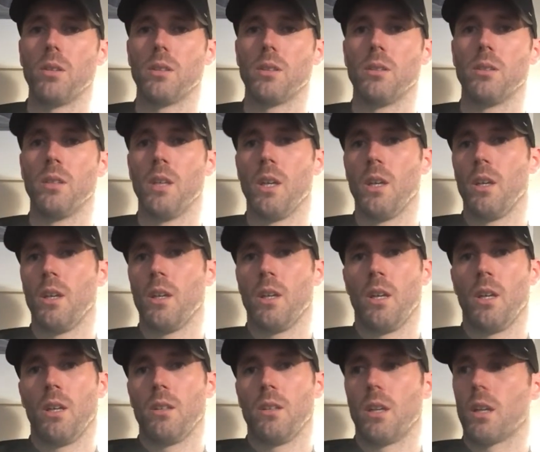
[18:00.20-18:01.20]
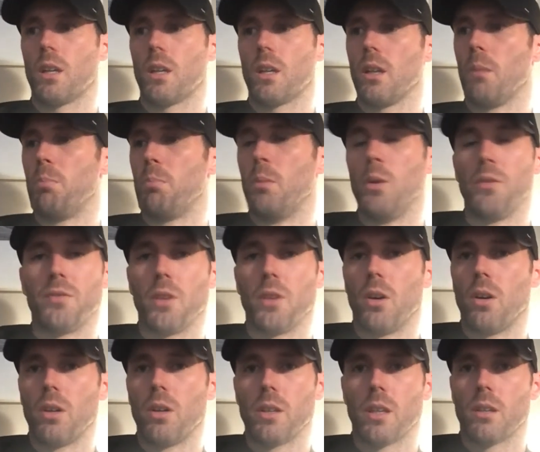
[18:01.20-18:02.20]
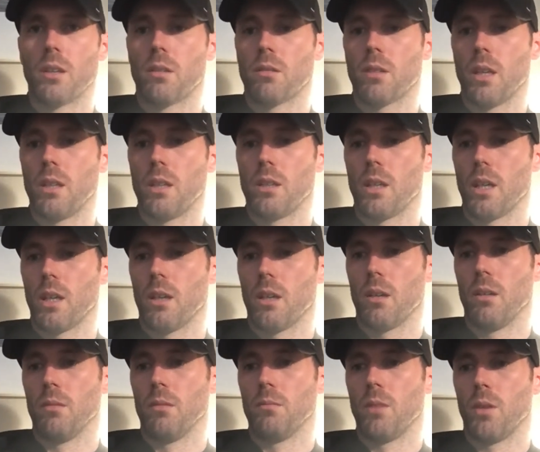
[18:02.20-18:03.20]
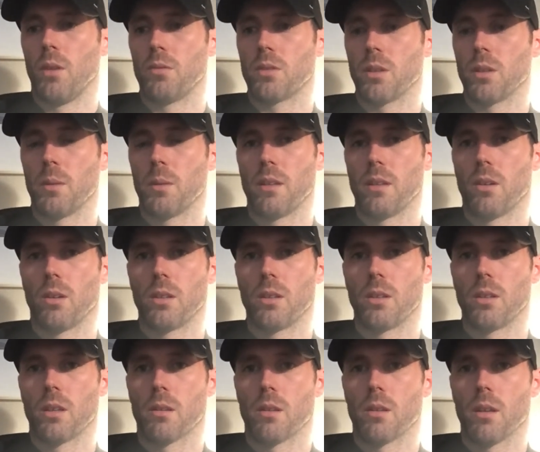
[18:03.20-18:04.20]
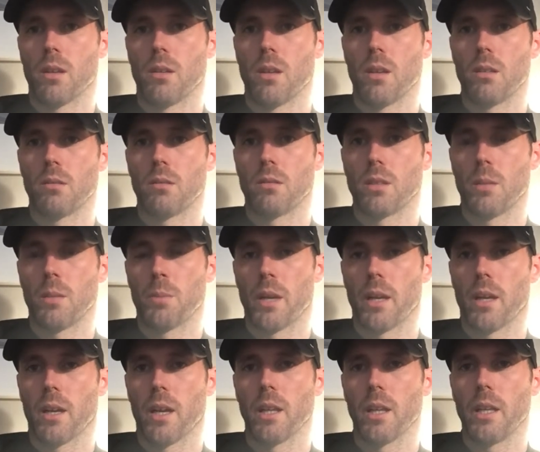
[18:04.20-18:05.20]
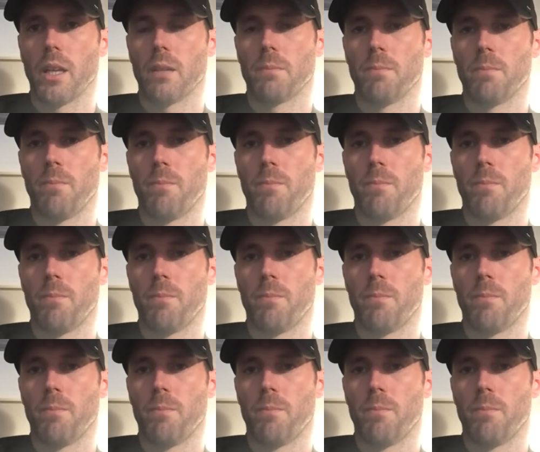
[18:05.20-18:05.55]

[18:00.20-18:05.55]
and the club moved on, and obviously went on and to bring Hilly in.